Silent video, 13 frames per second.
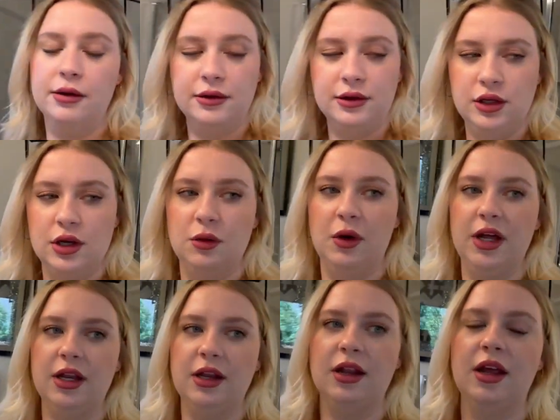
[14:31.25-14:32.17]
You know
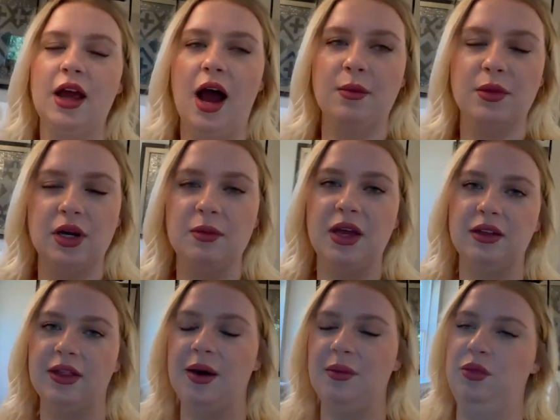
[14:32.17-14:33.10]
what? I'm gonna make
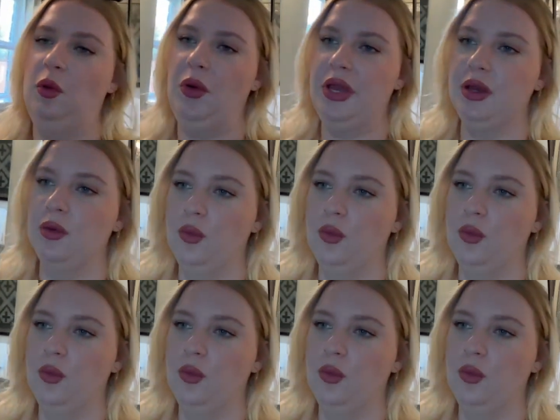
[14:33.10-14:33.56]
that point.